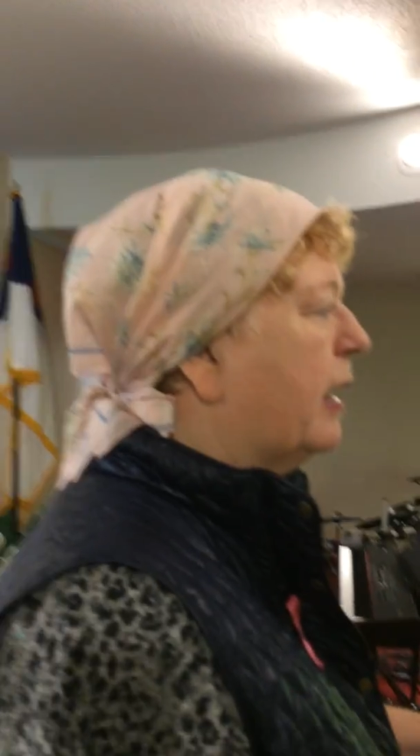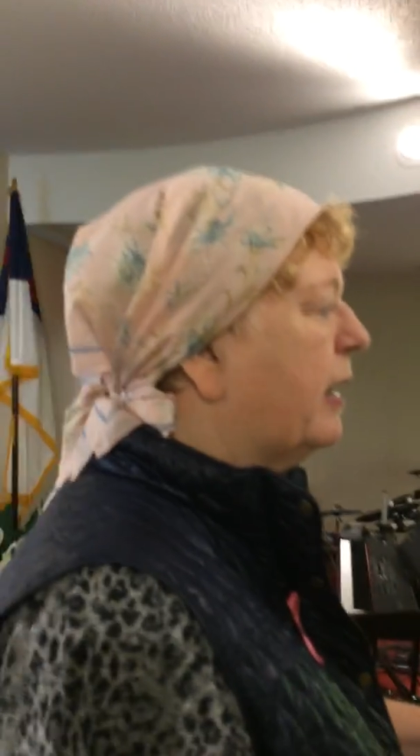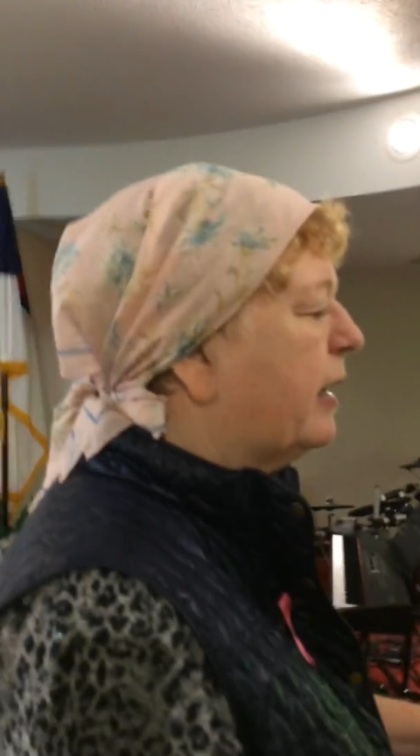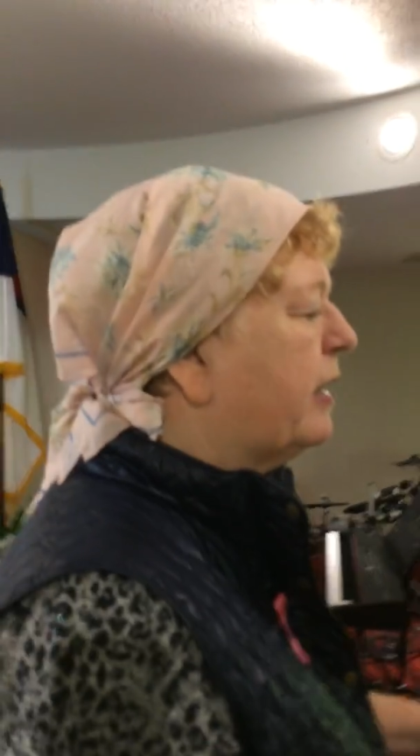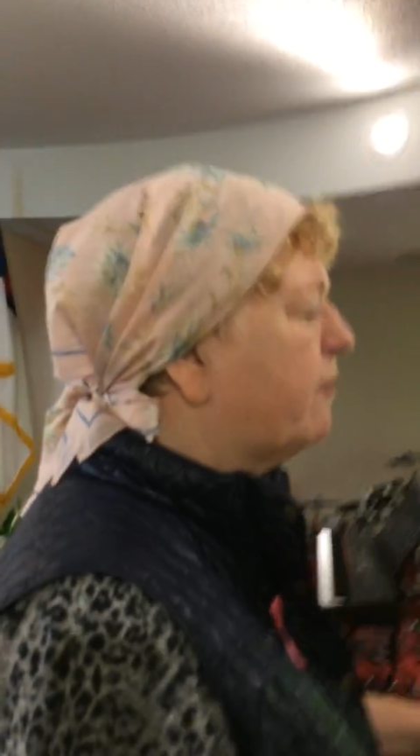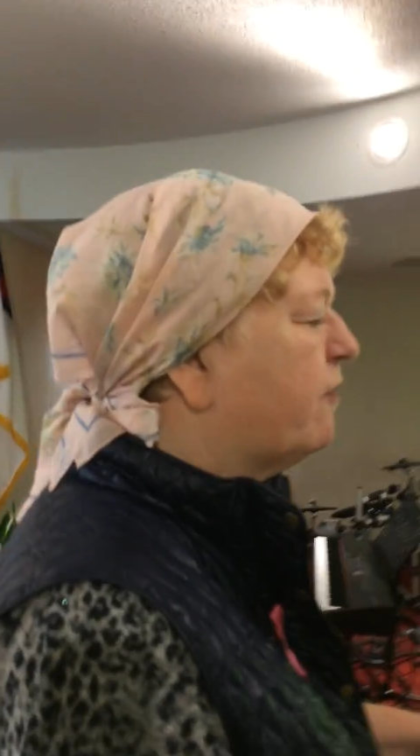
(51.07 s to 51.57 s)

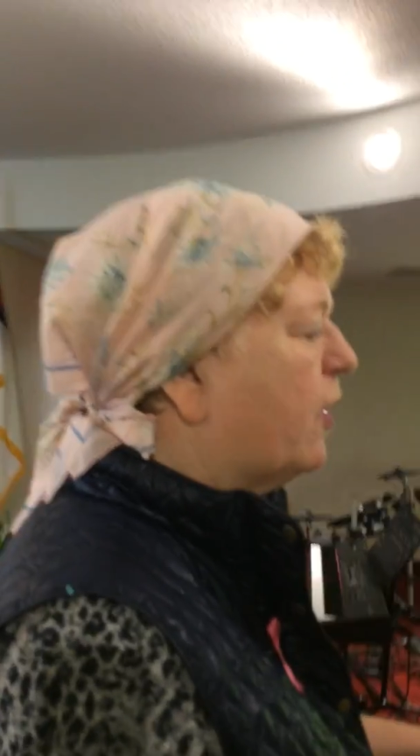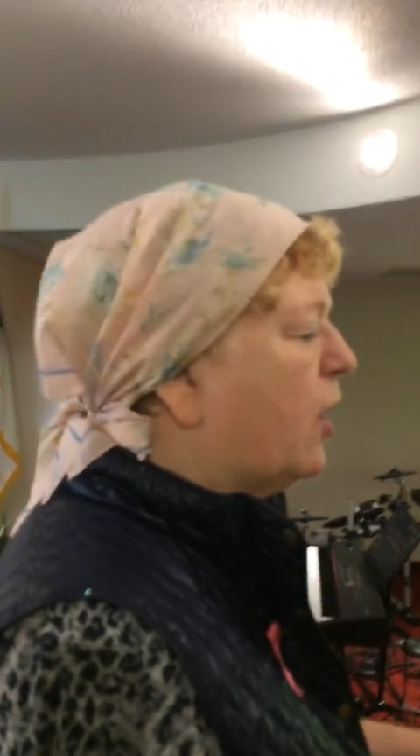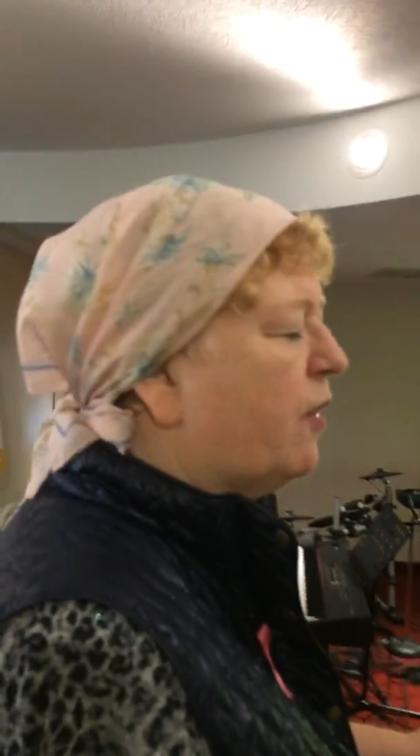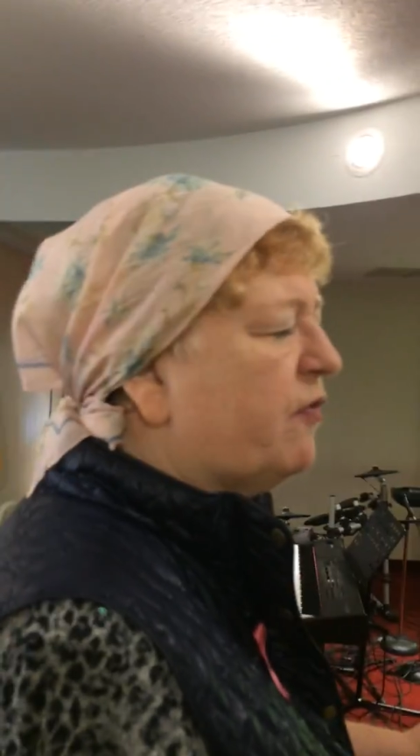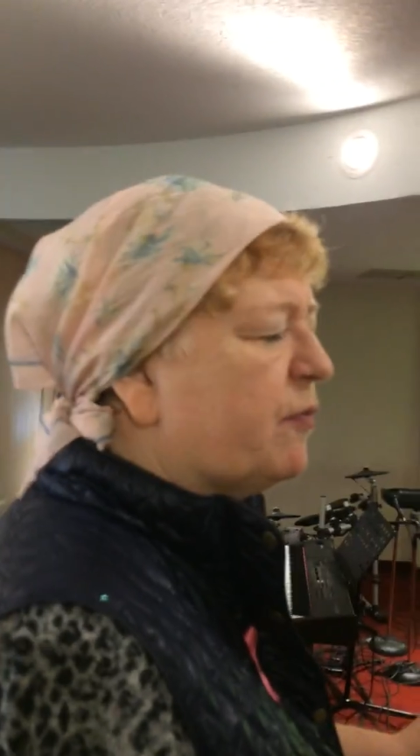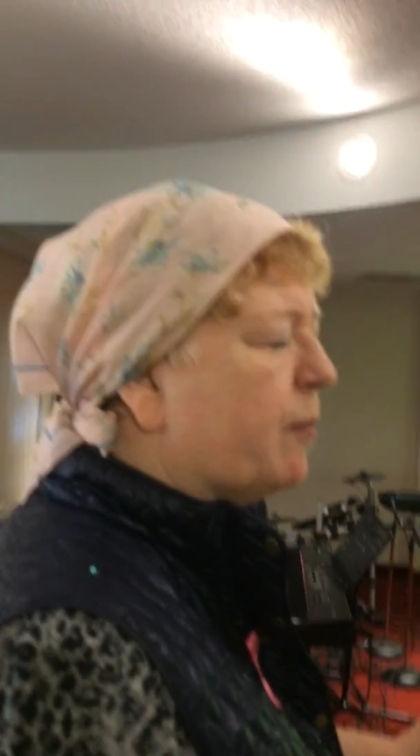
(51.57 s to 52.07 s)
I had
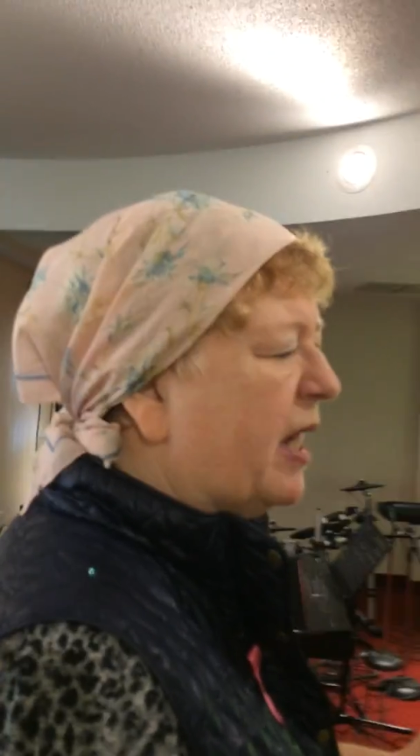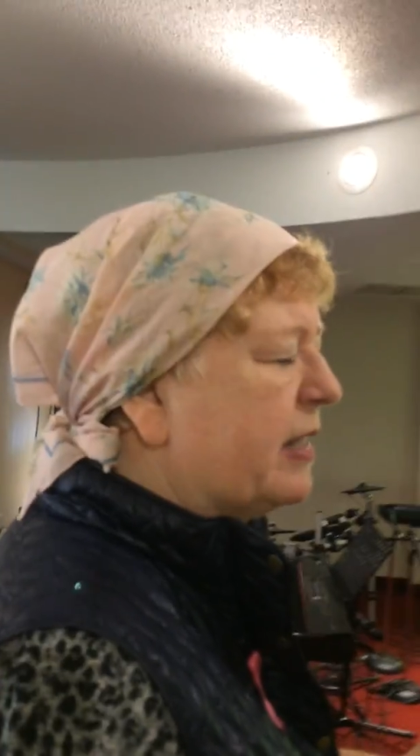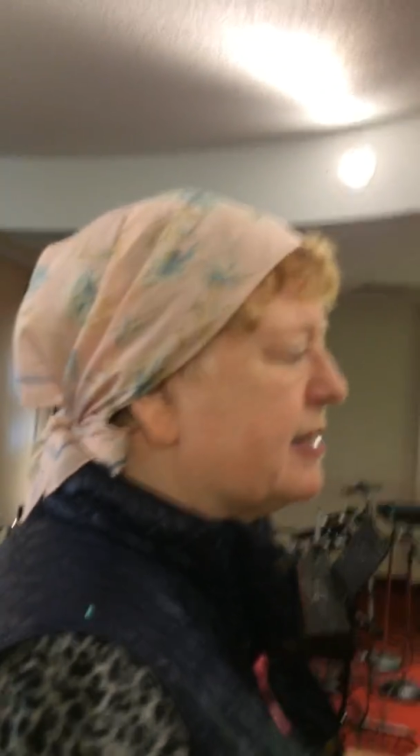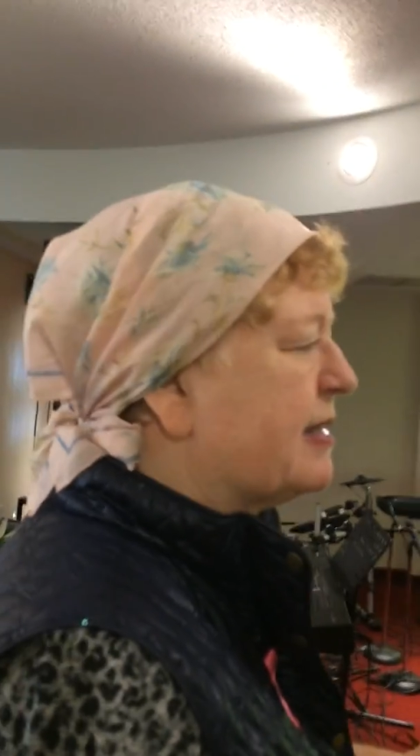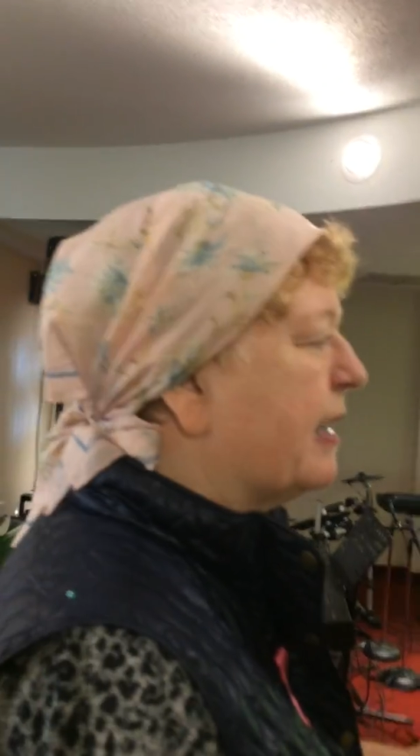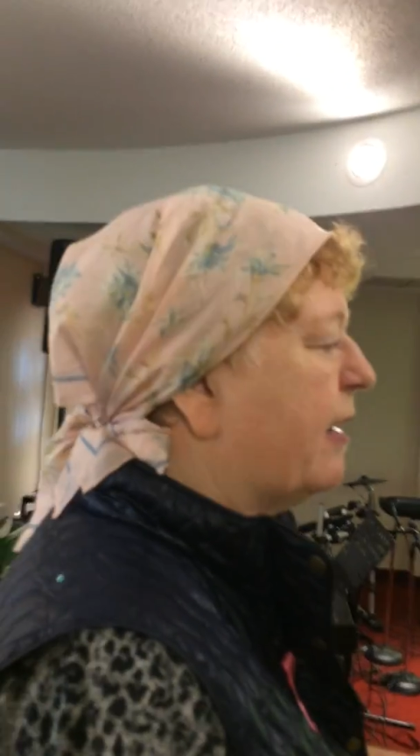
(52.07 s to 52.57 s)
involved
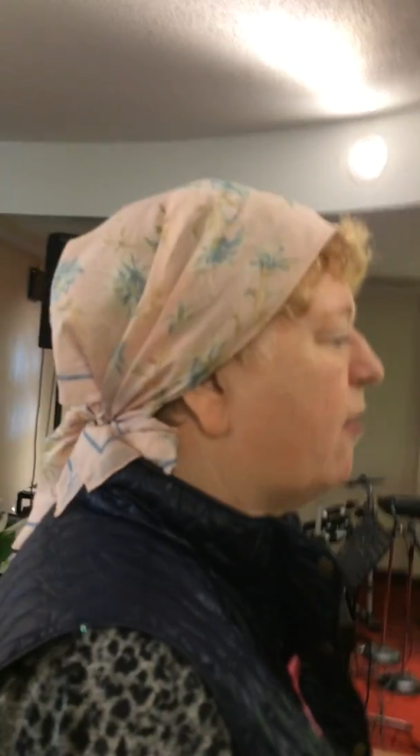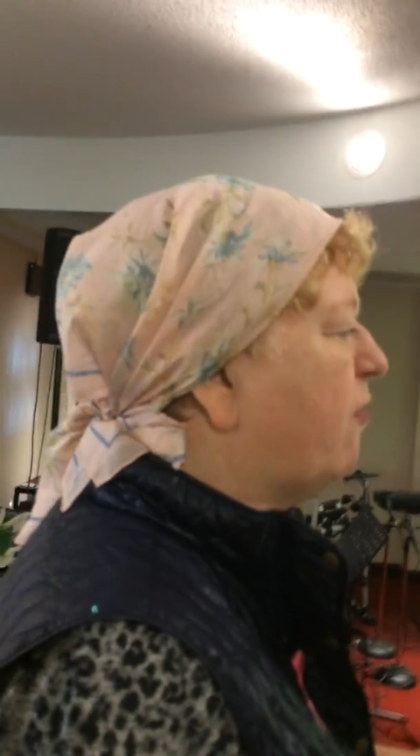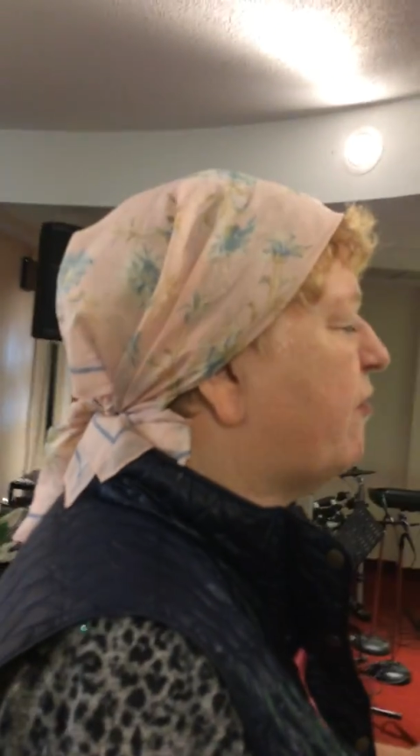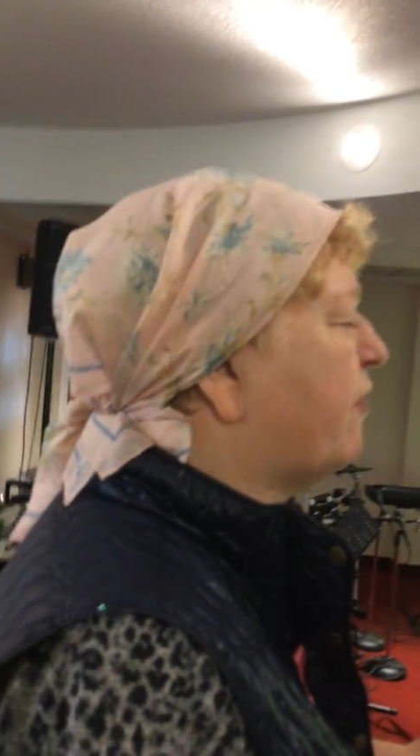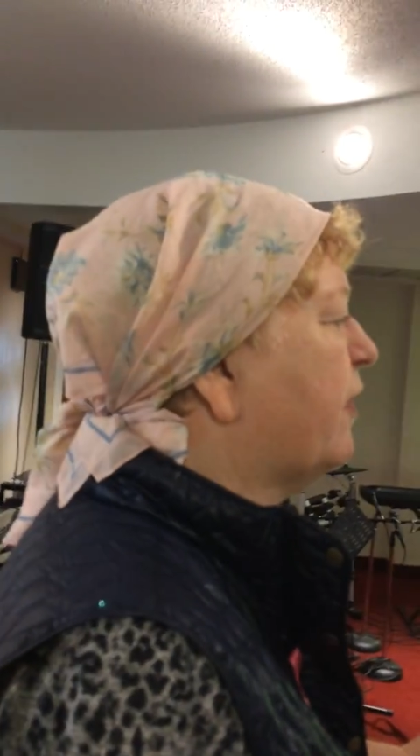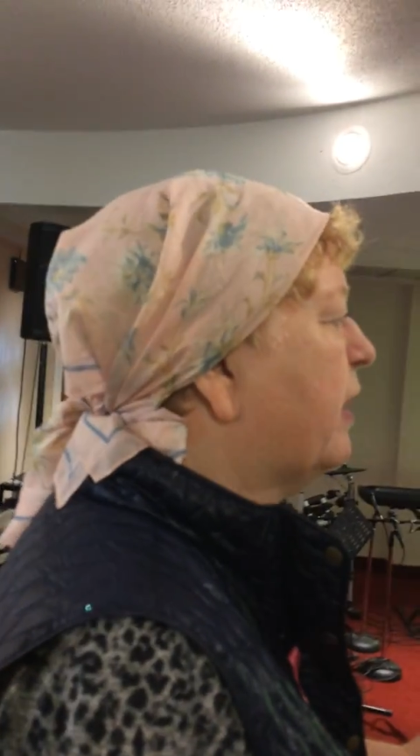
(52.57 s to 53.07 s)

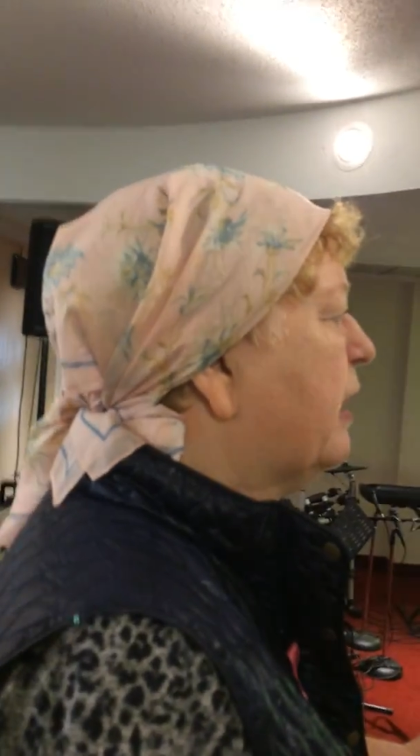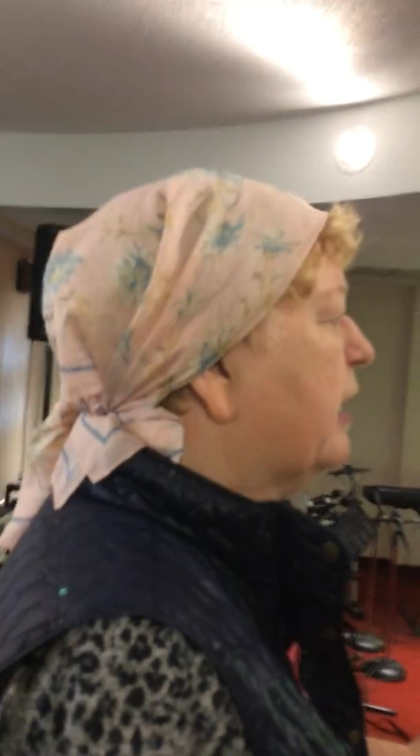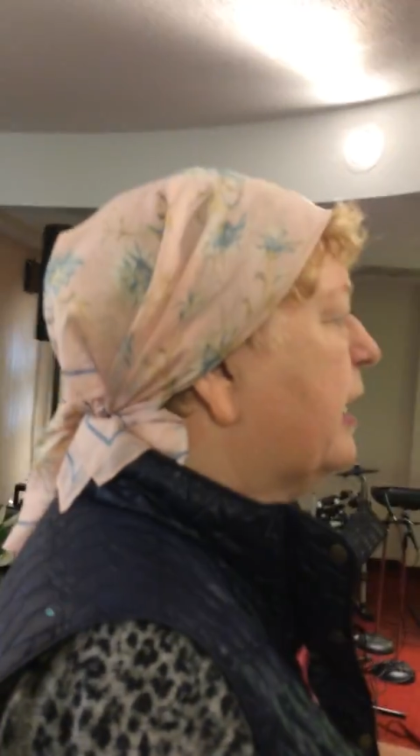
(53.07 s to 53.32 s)
myself